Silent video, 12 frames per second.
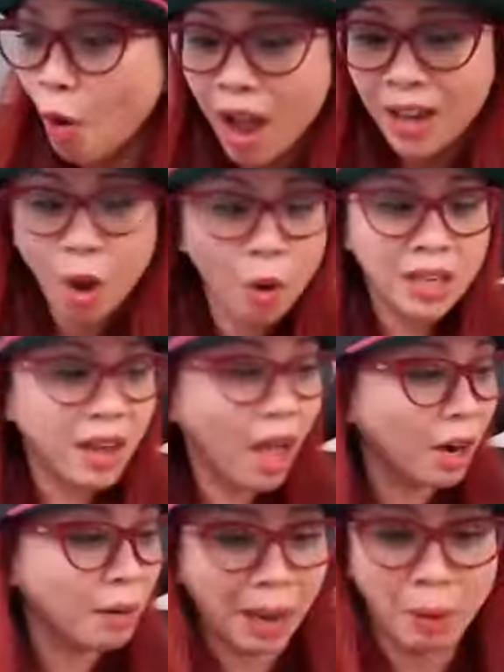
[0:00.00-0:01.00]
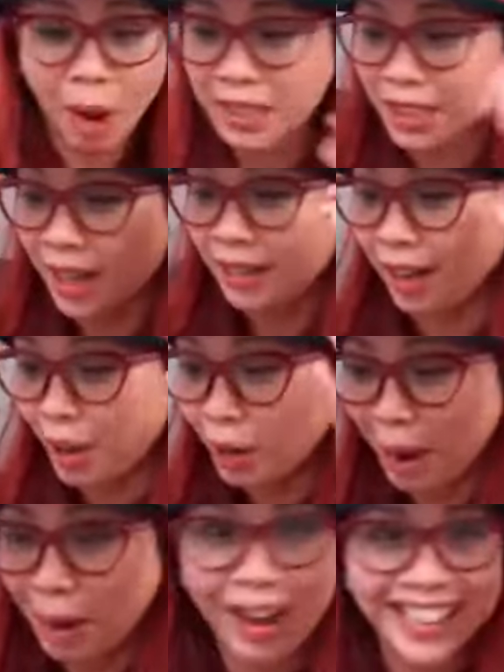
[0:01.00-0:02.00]
no, not on my watch, not on
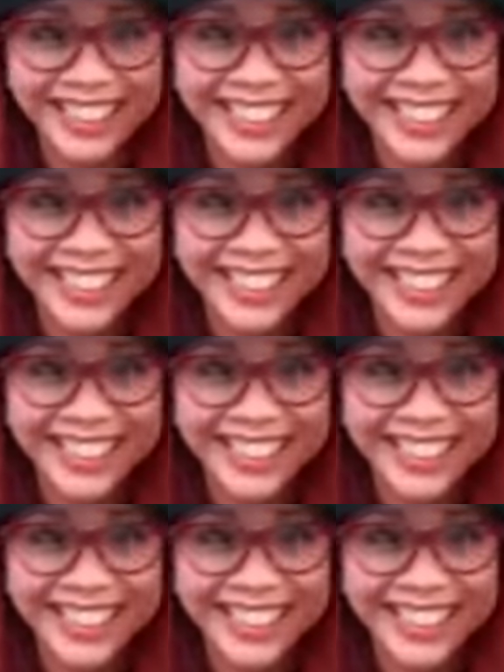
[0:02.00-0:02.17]
my watch.